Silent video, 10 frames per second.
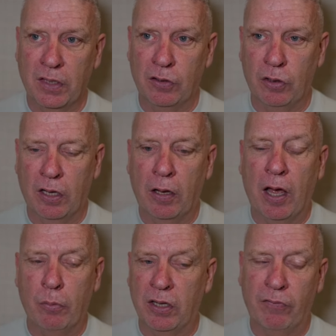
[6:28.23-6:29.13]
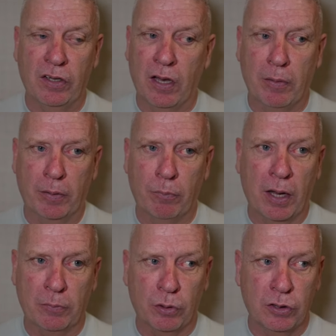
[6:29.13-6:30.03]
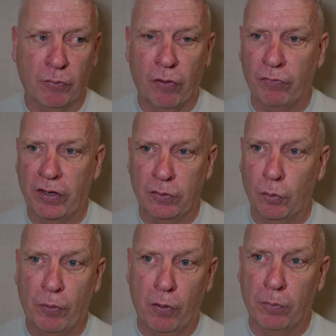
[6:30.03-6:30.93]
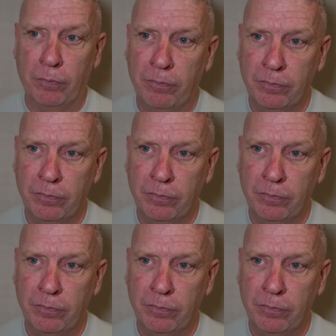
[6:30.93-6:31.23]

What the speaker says: You know, I would have the Magnavel fight, no problem.